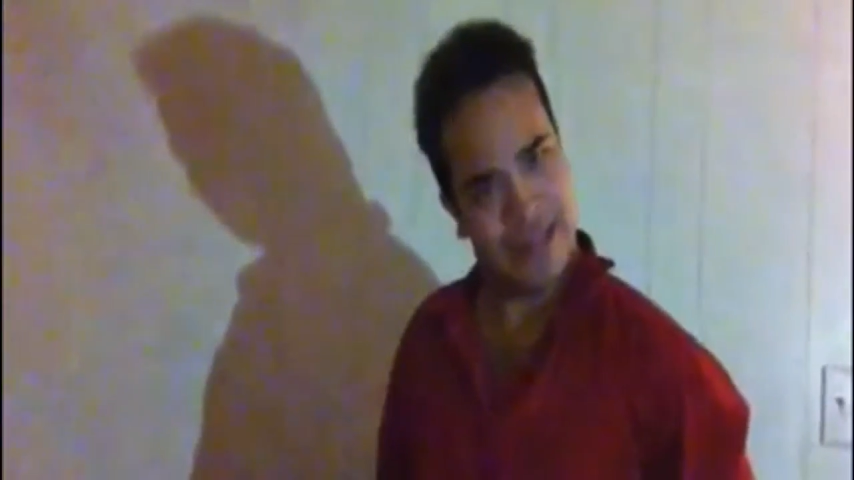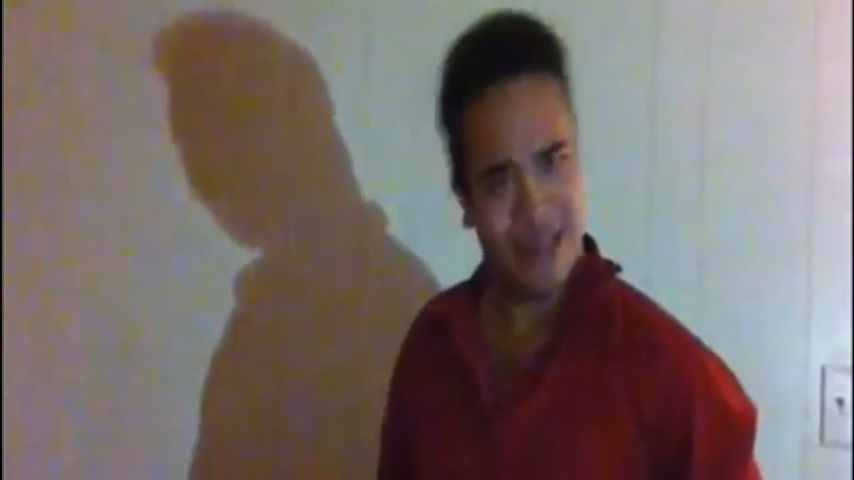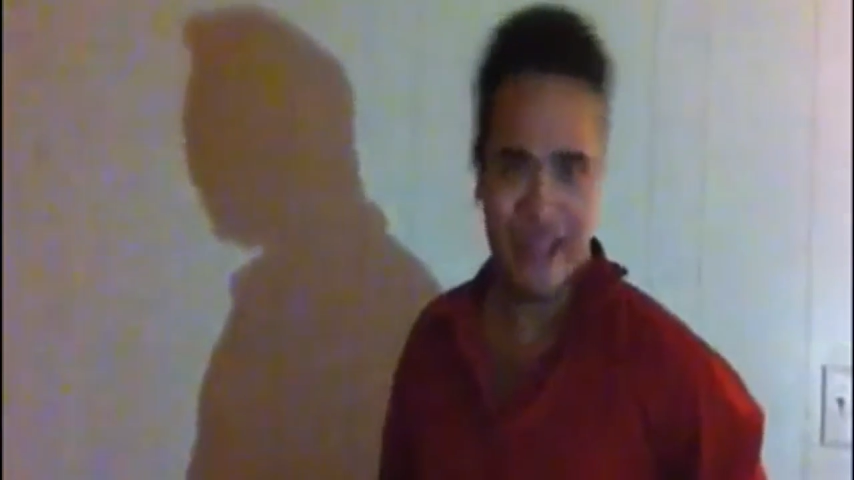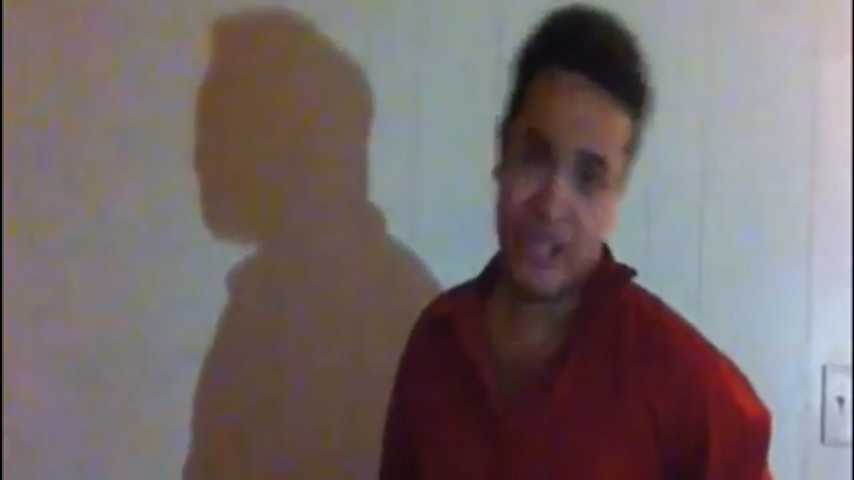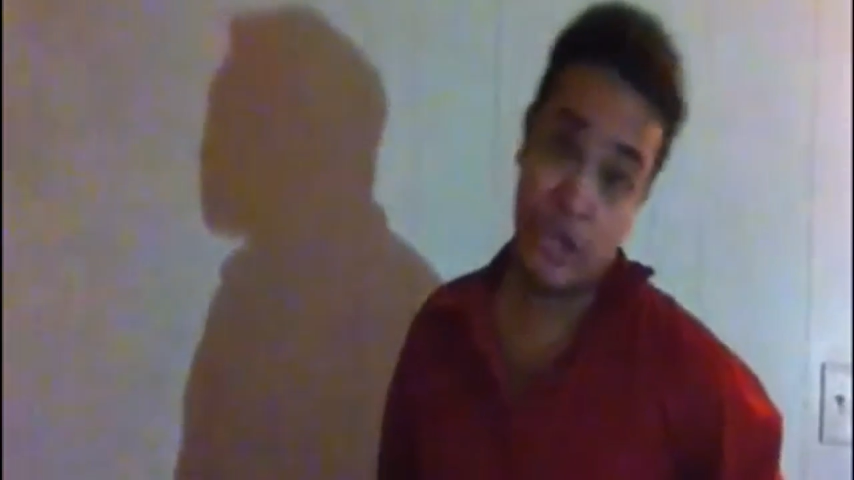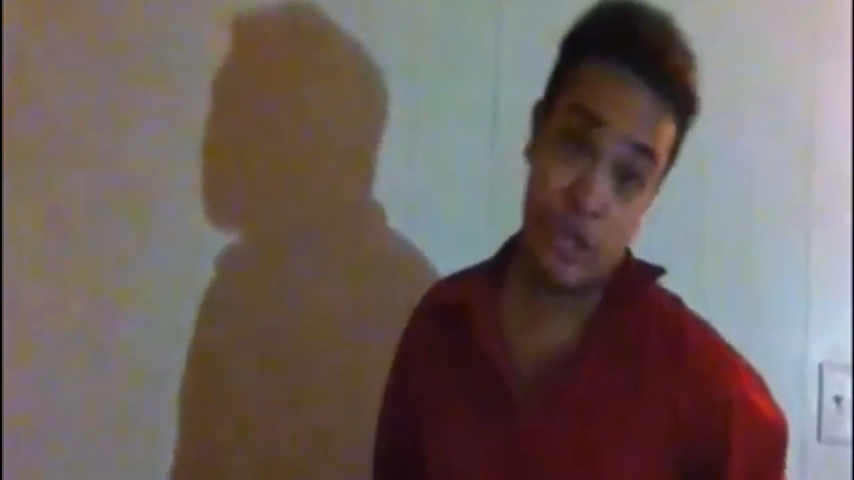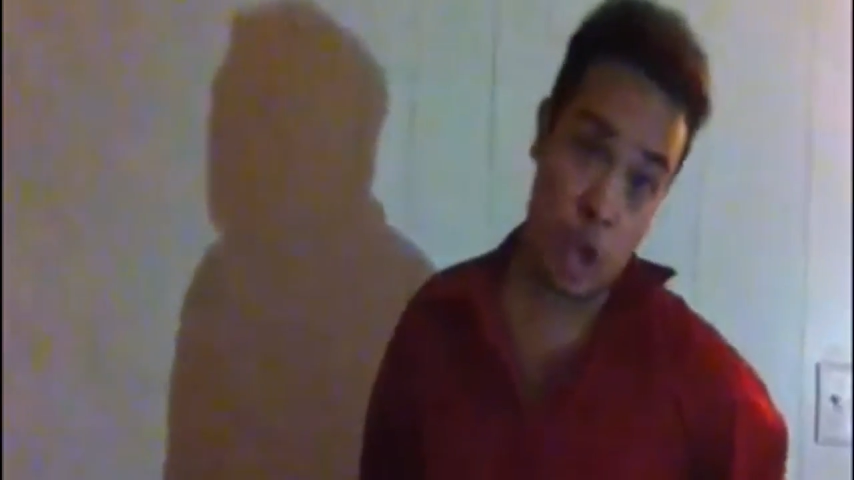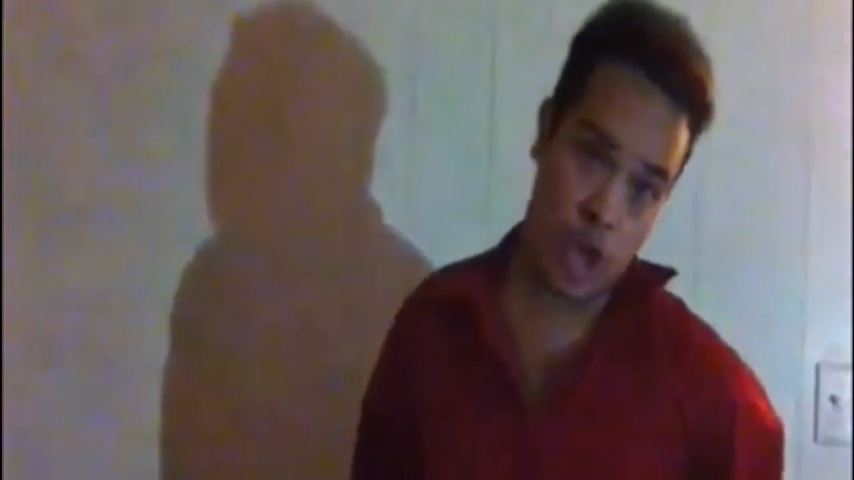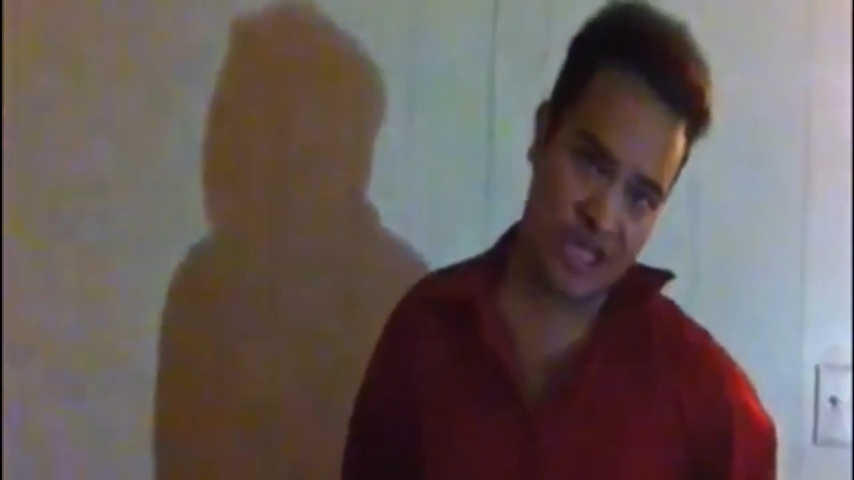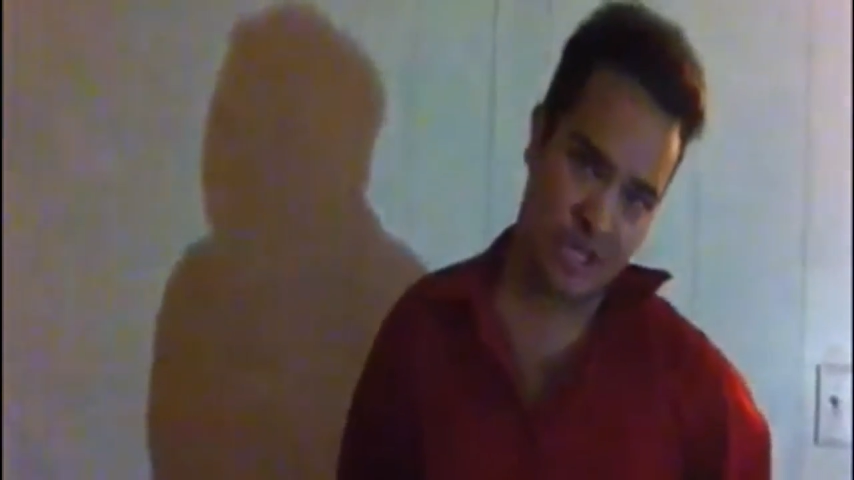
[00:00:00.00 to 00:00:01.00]
This one's
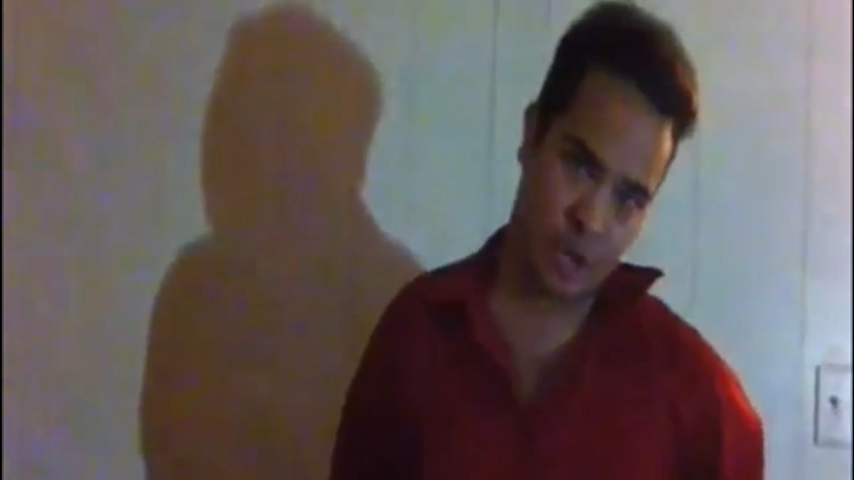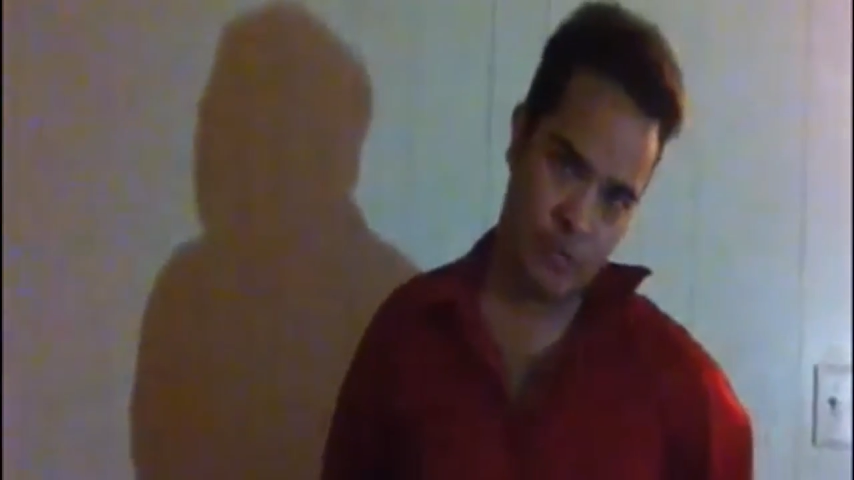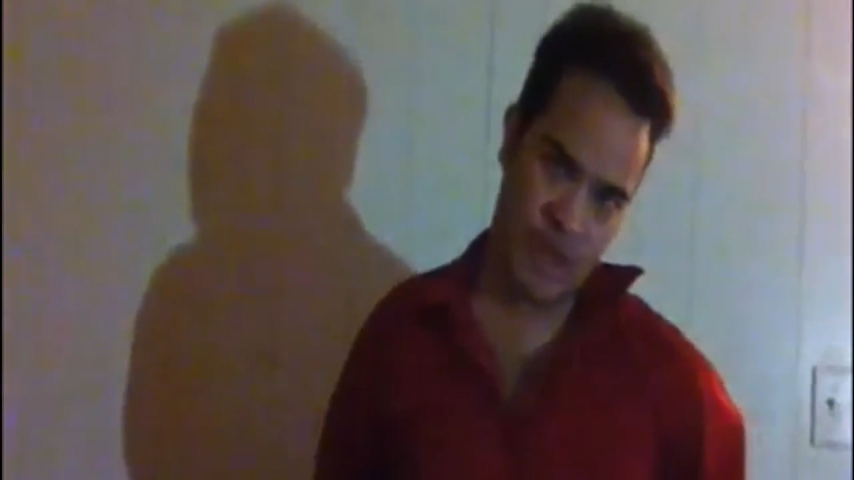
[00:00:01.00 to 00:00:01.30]
not going to be easy to